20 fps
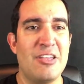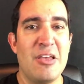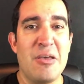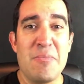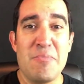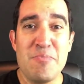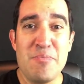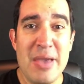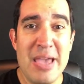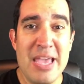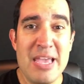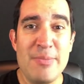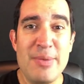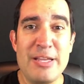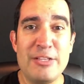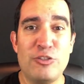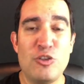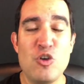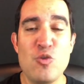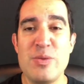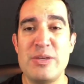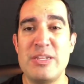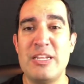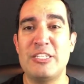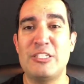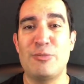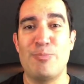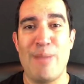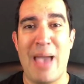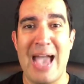maybe 2 minutes
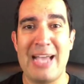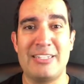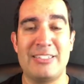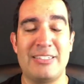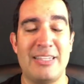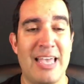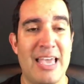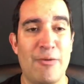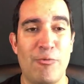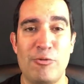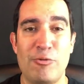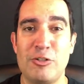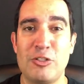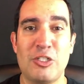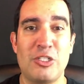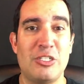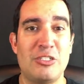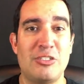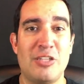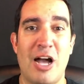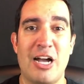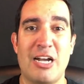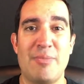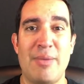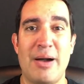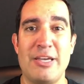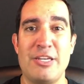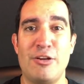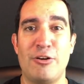max, and we're just going to talk about your